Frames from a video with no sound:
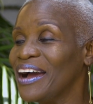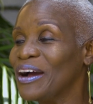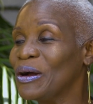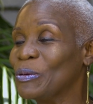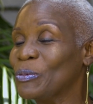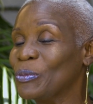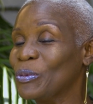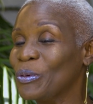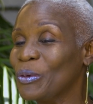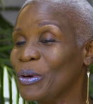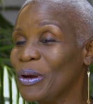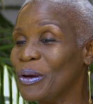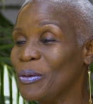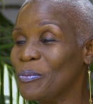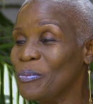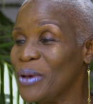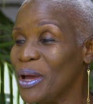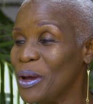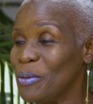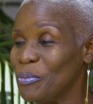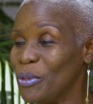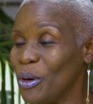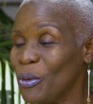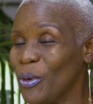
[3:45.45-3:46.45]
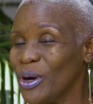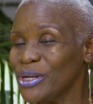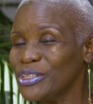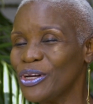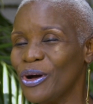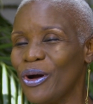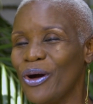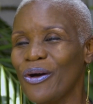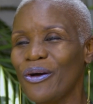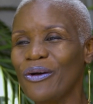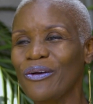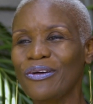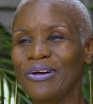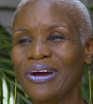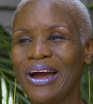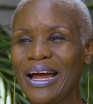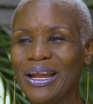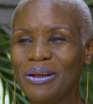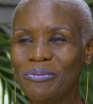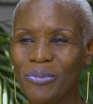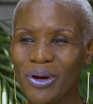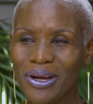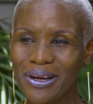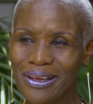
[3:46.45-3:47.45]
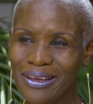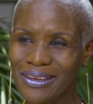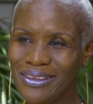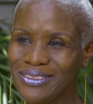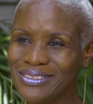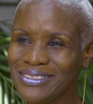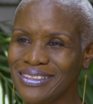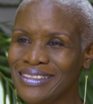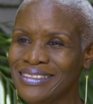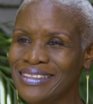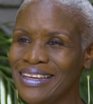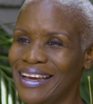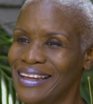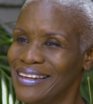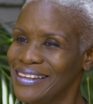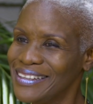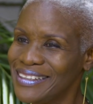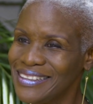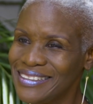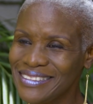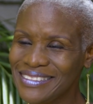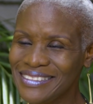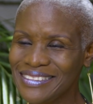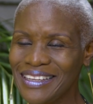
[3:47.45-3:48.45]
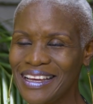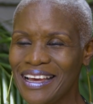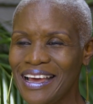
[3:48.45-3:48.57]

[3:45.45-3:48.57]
We remember what our grandmother used to tell us